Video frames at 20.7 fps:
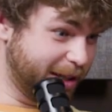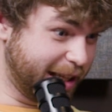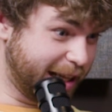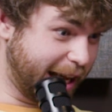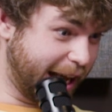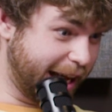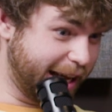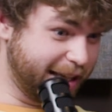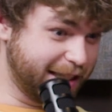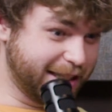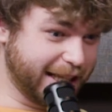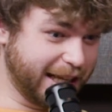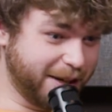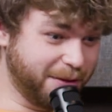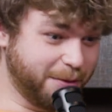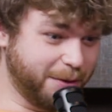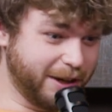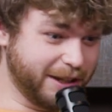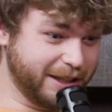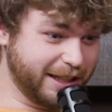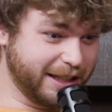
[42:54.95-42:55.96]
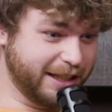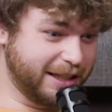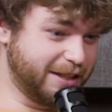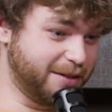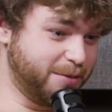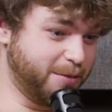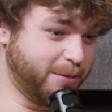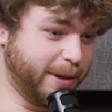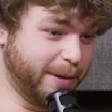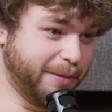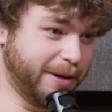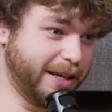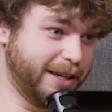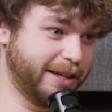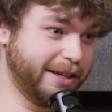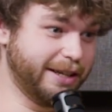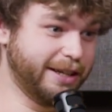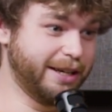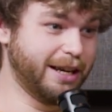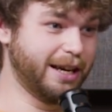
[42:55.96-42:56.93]
the cage, like watching it swim
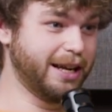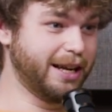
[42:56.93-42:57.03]
under.